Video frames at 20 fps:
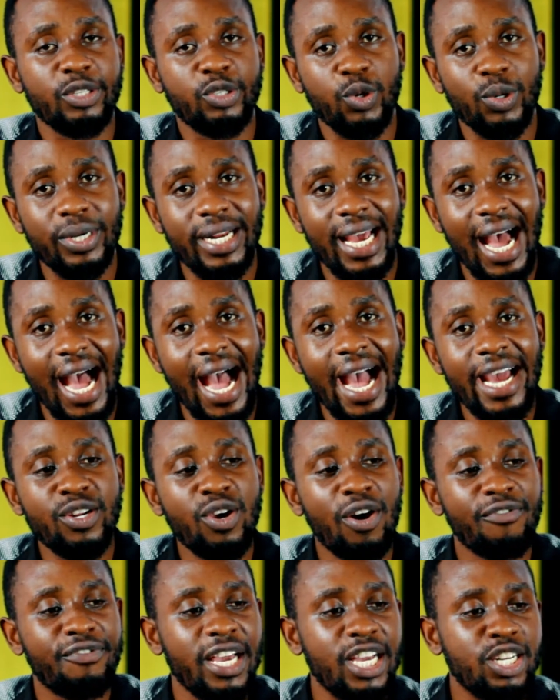So the idea
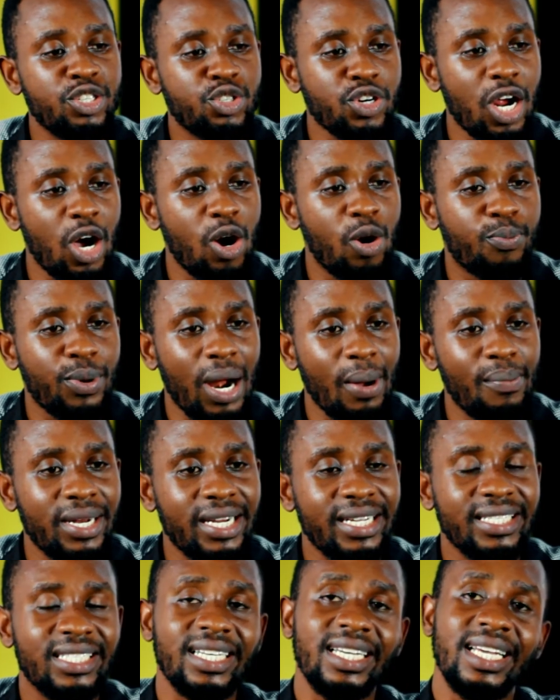of
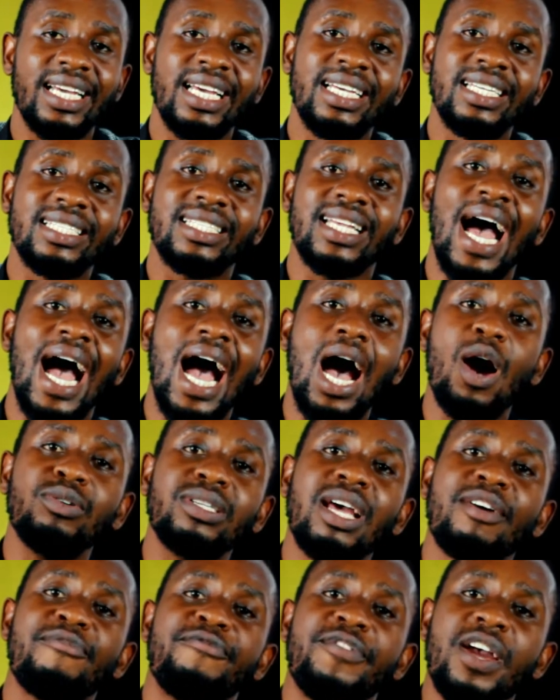interoperability is how
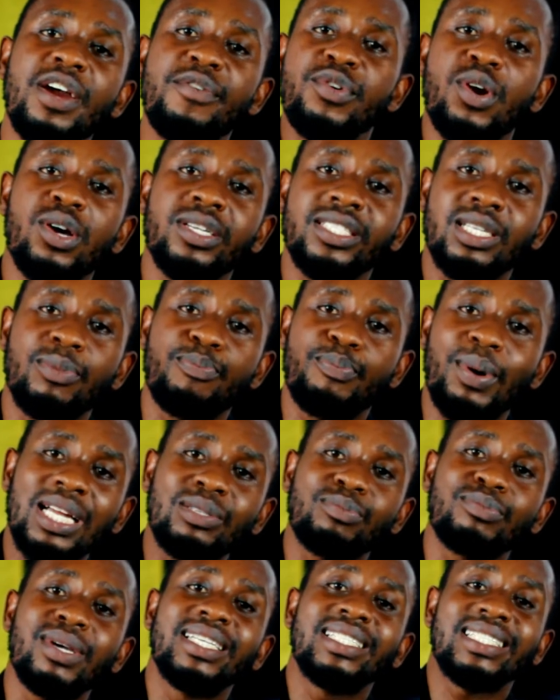the various
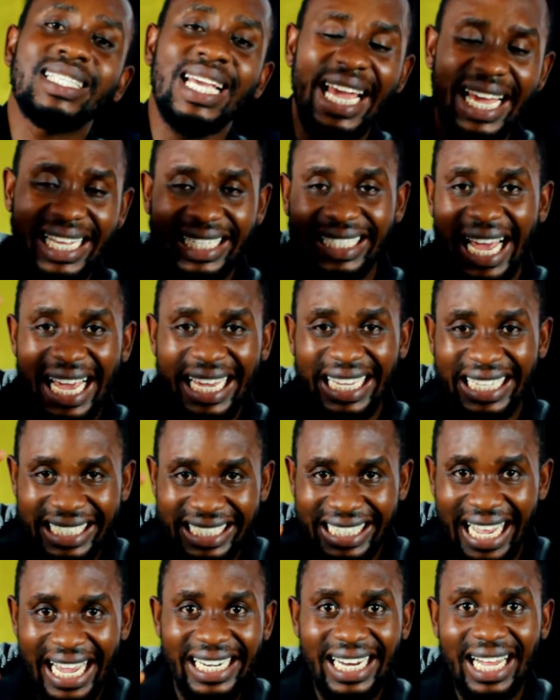departments, the
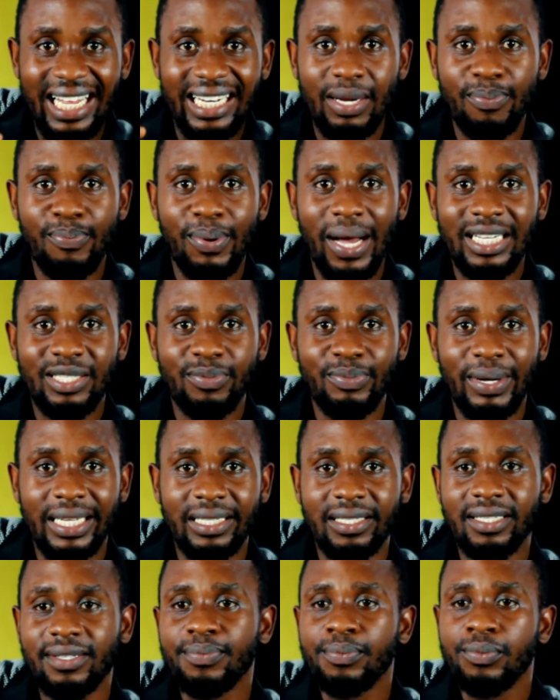internal
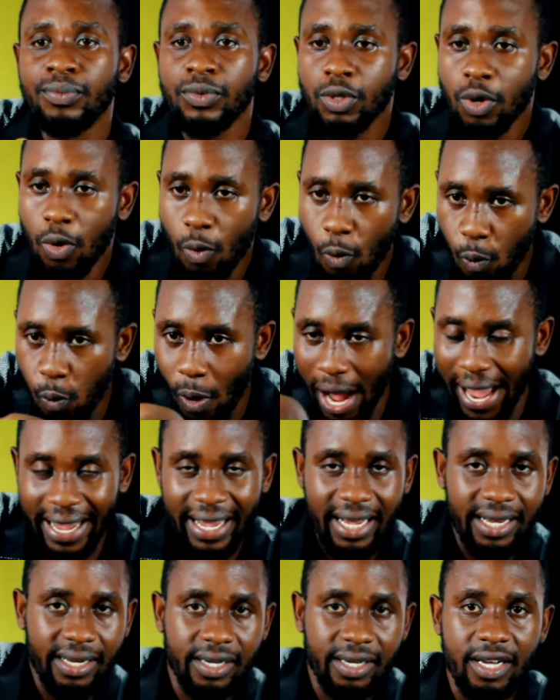departments,
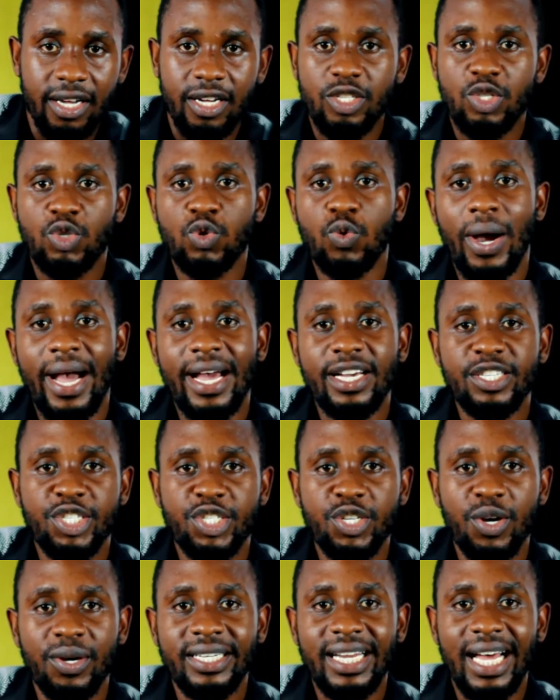work to
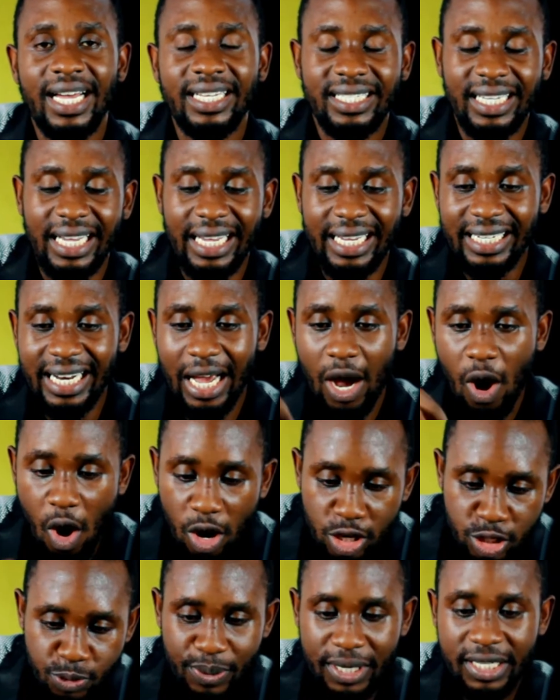ensure that in the
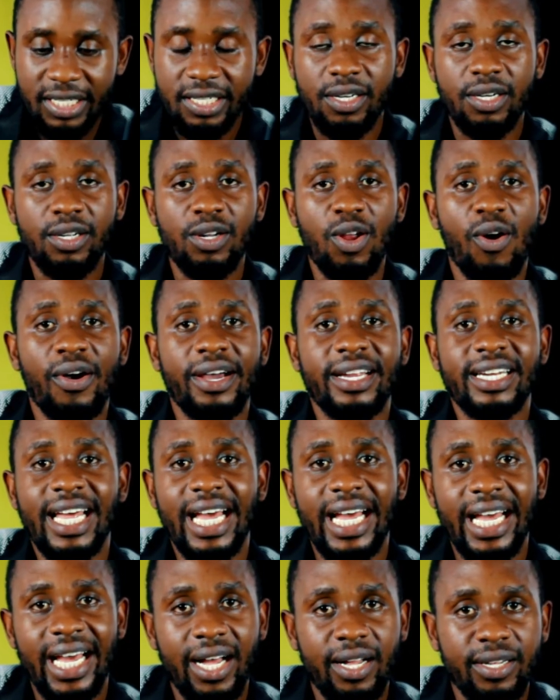hospital or in the
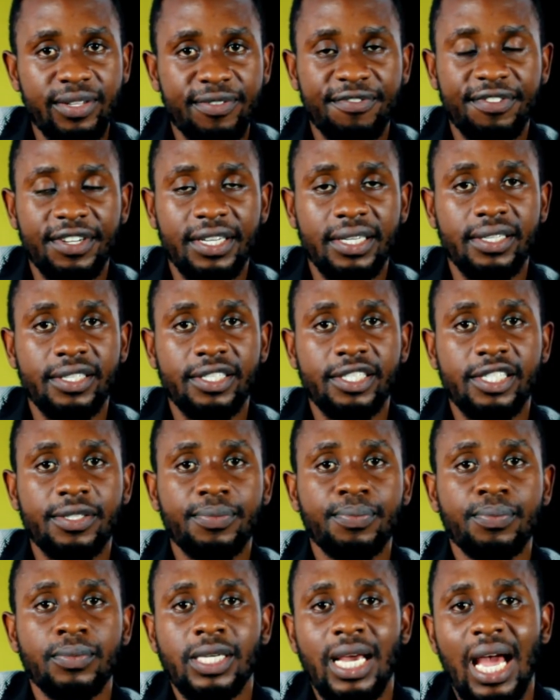health field,
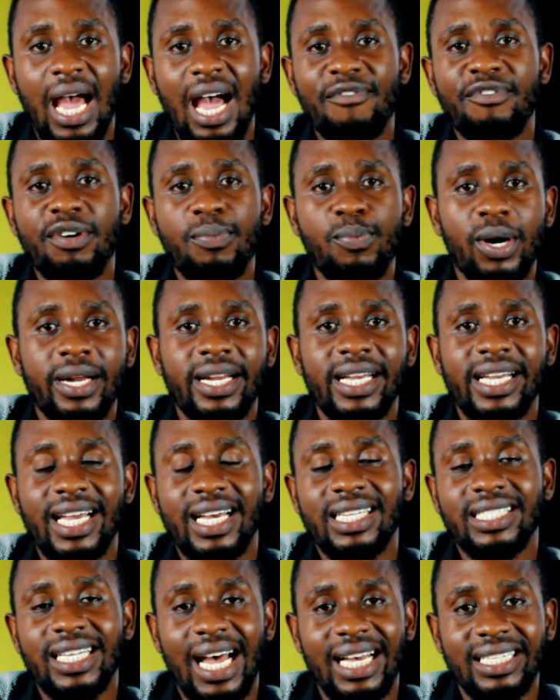everybody
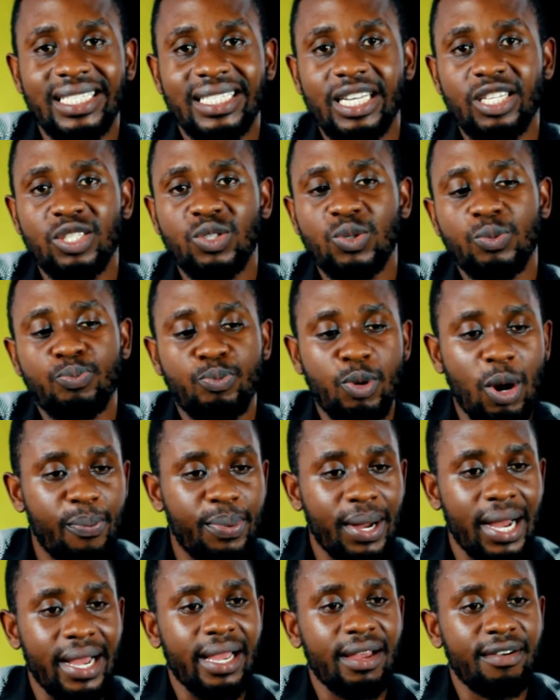gets access to
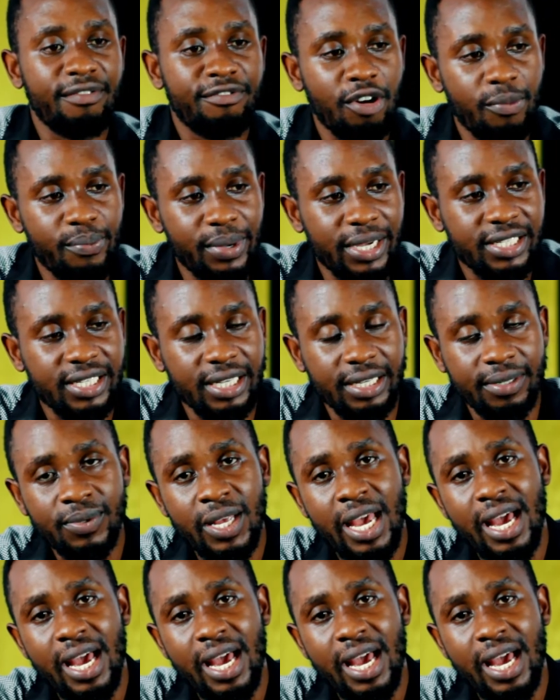proper information.